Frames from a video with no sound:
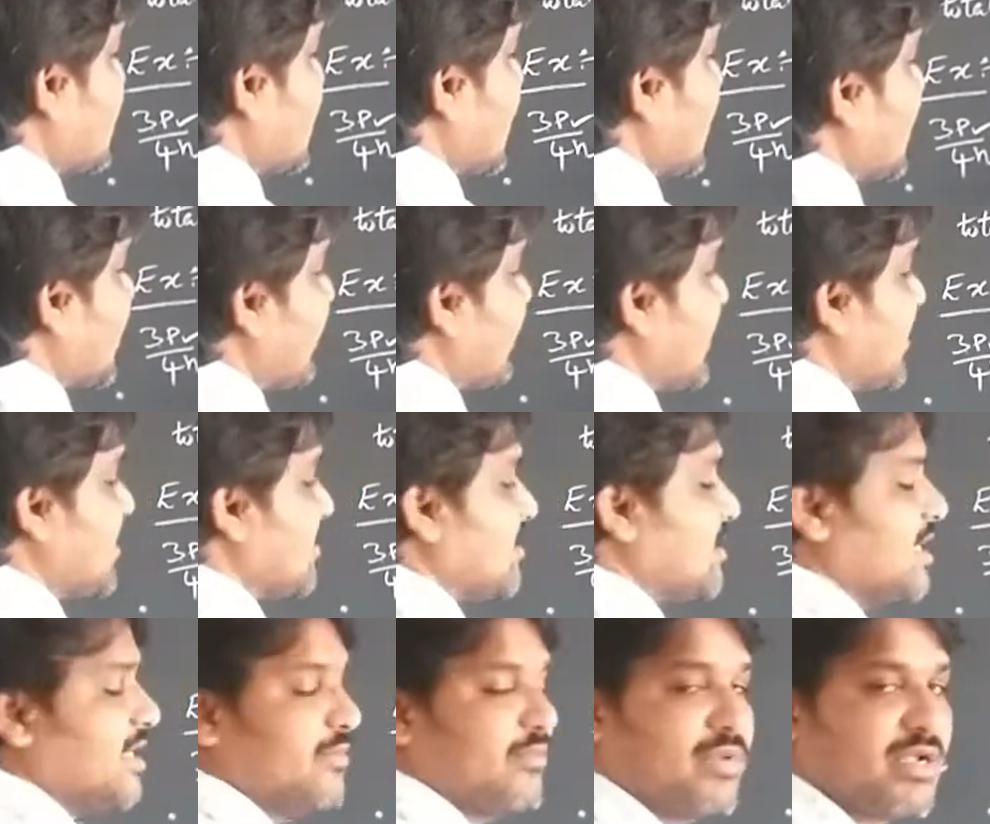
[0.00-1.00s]
are
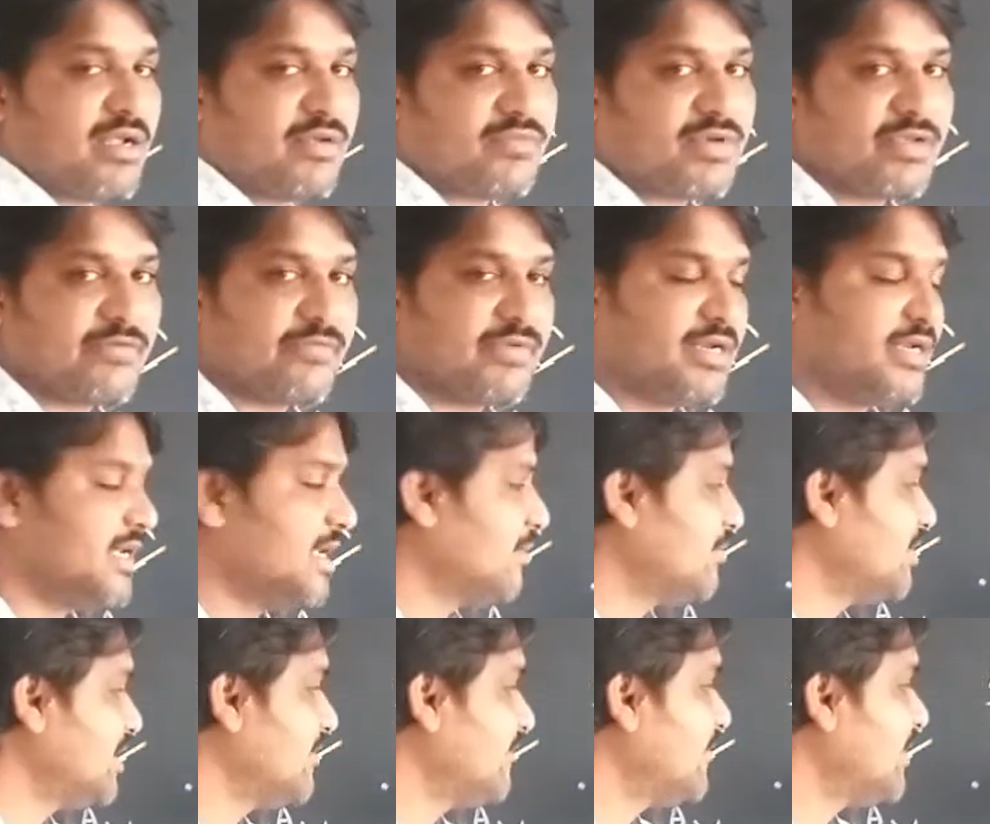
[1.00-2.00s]
different,
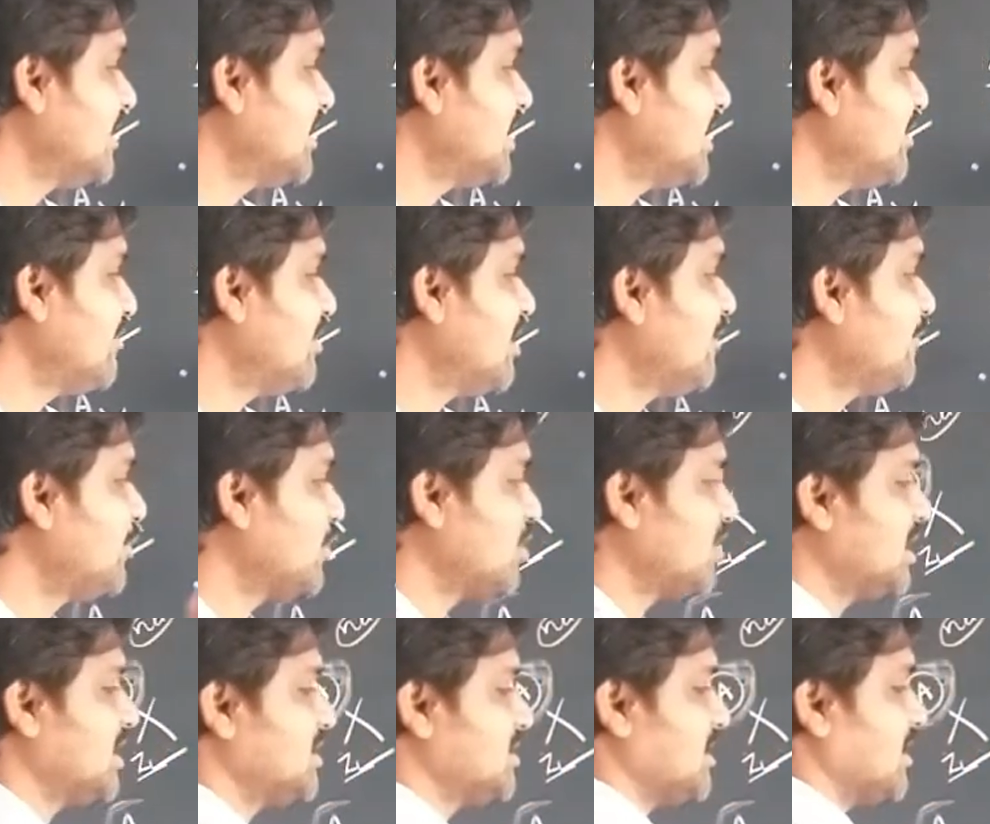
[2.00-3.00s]
different number of
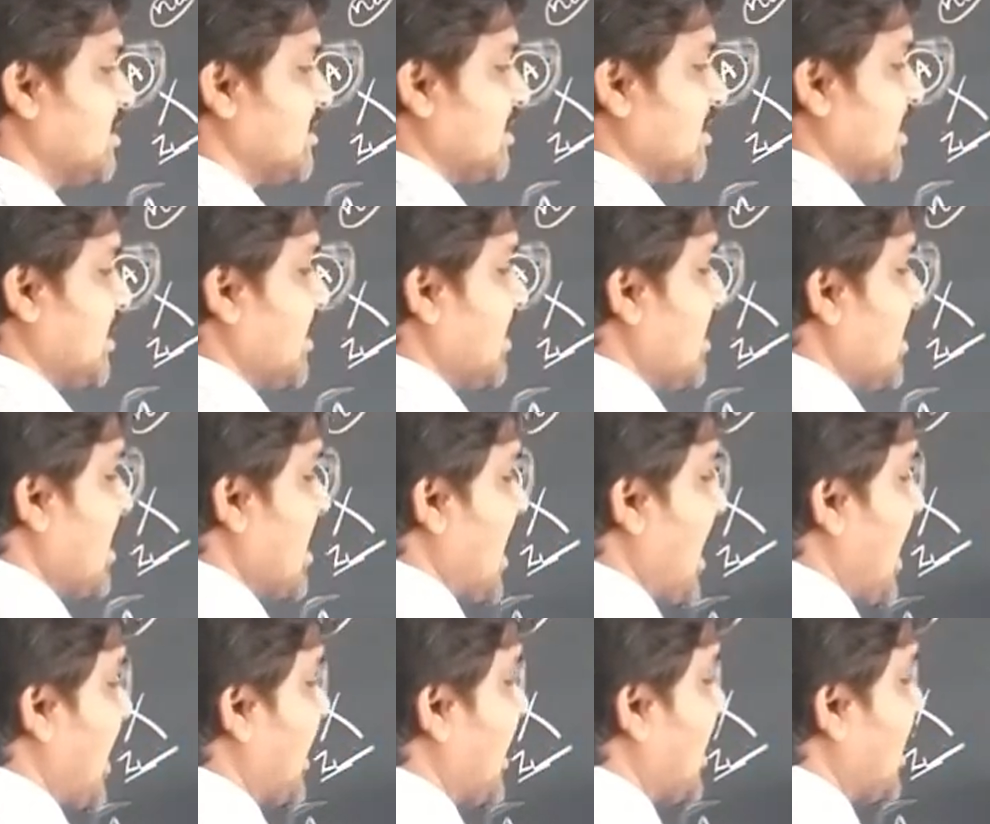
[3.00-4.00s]
protons are there
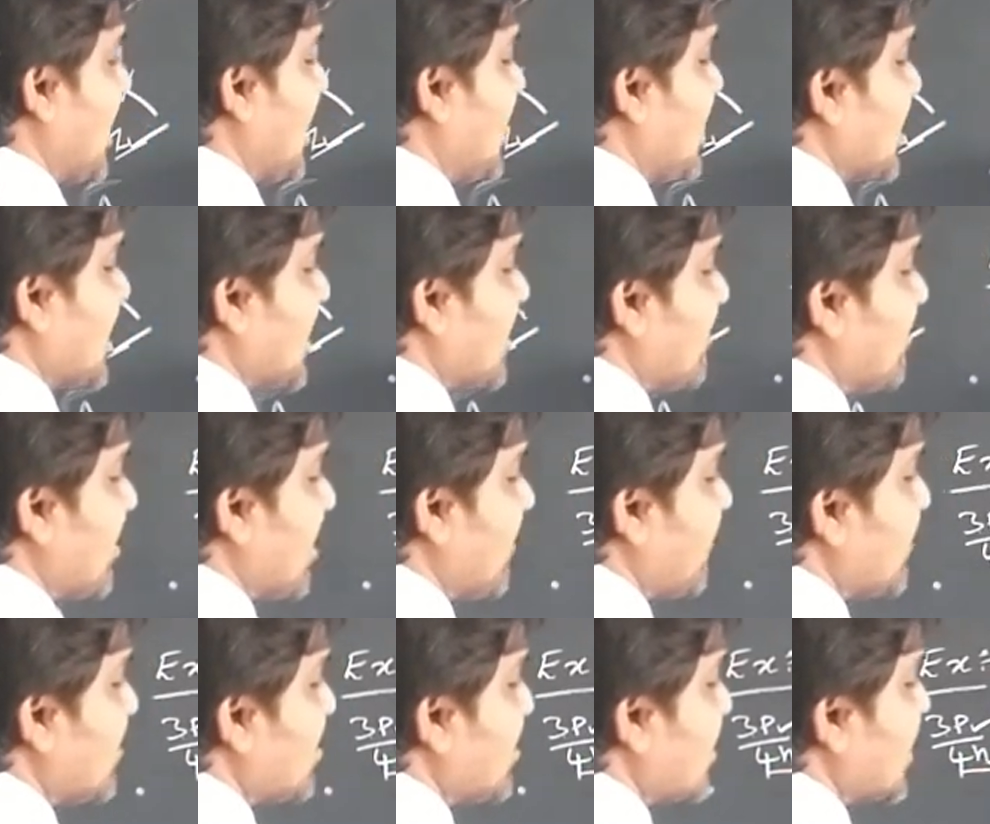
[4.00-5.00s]
and number
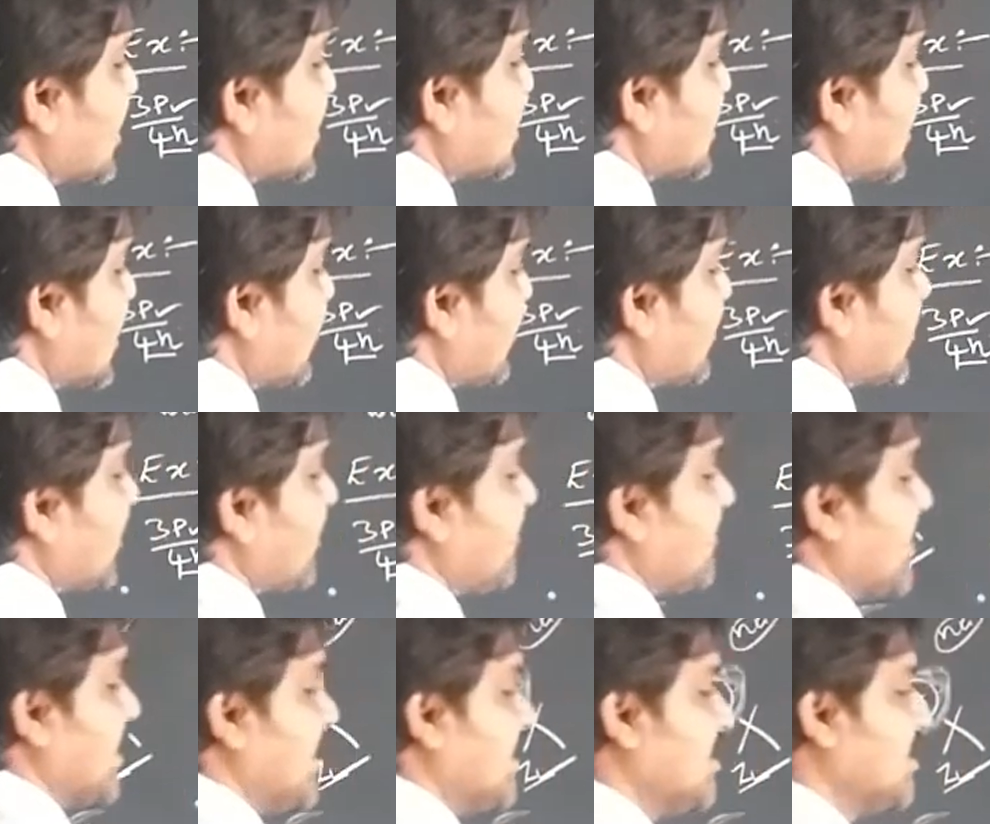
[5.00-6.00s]
of neutrons are
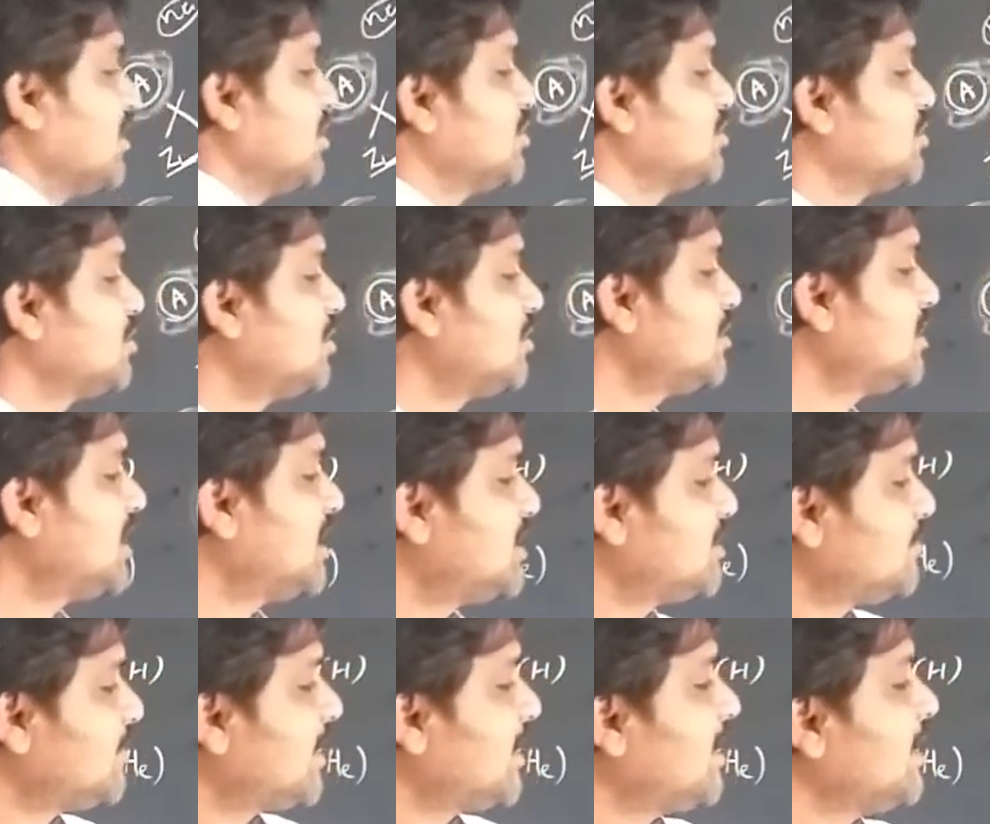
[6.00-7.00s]
different. So
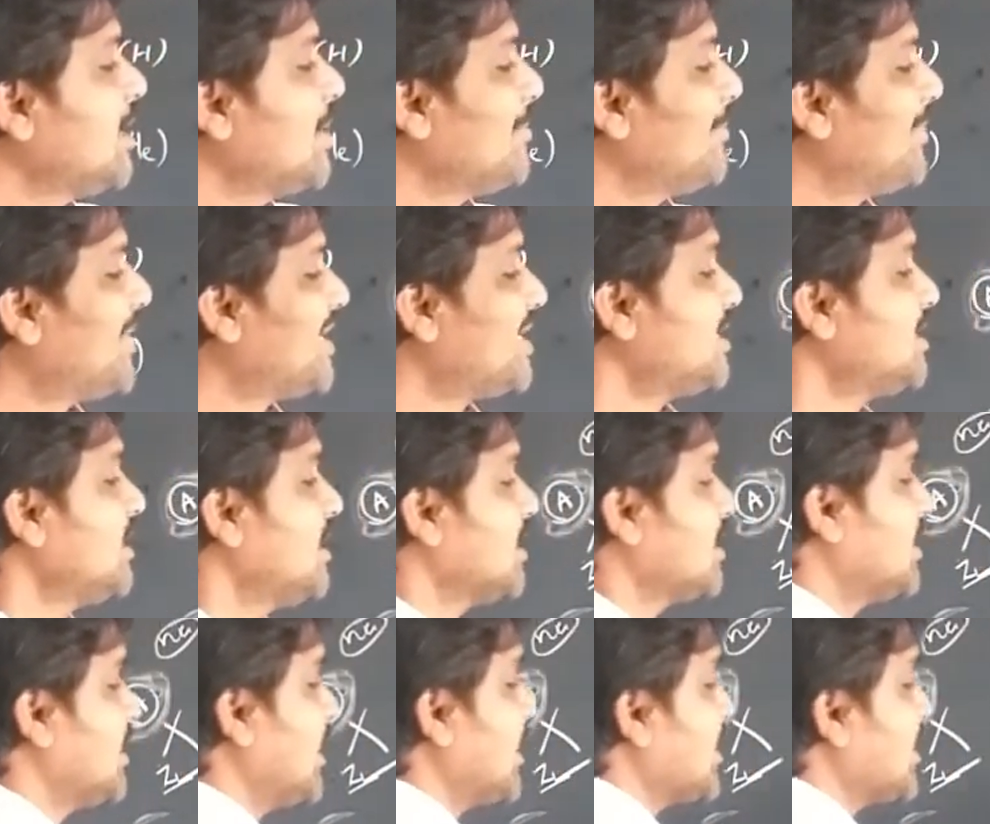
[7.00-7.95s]
that's why, but they